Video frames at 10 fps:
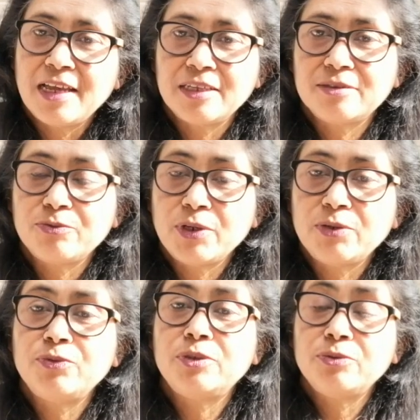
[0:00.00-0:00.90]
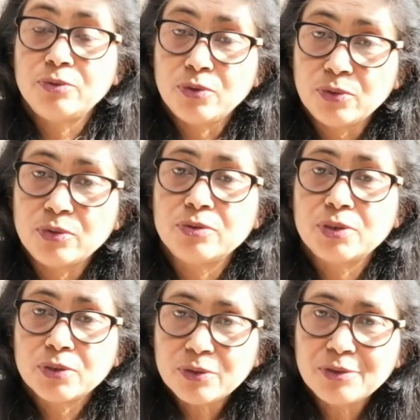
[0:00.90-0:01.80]
So when you go to
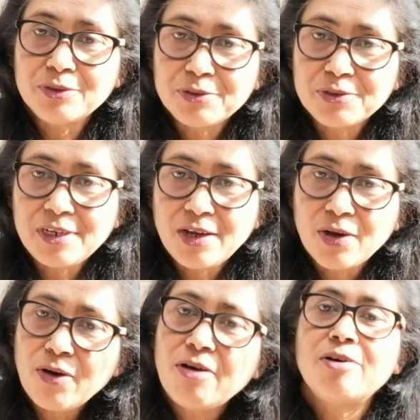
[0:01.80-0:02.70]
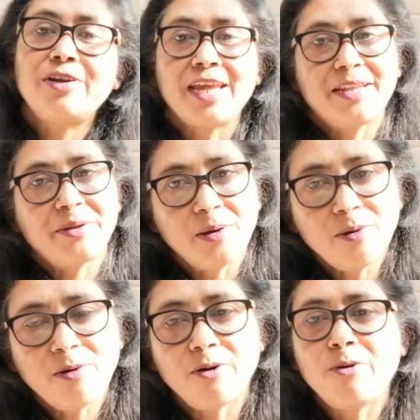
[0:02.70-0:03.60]
school or at
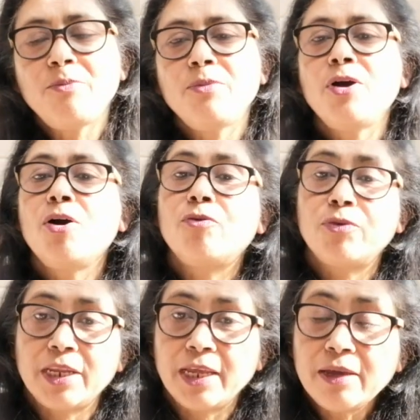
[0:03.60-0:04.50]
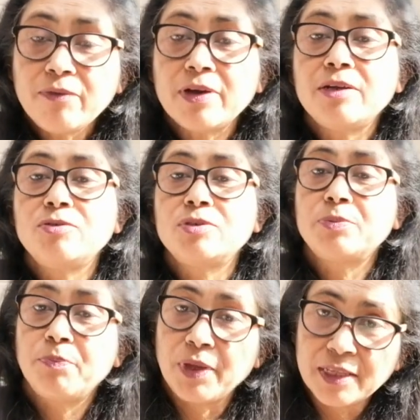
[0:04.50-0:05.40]
home, whenever you
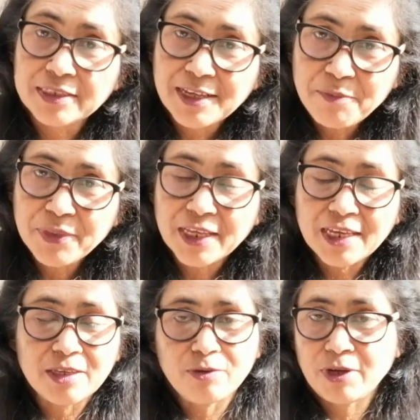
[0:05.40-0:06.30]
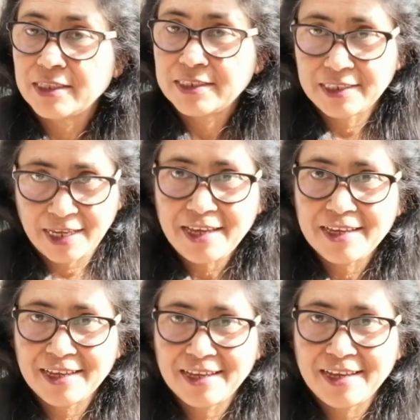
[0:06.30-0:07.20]
spill something, you can say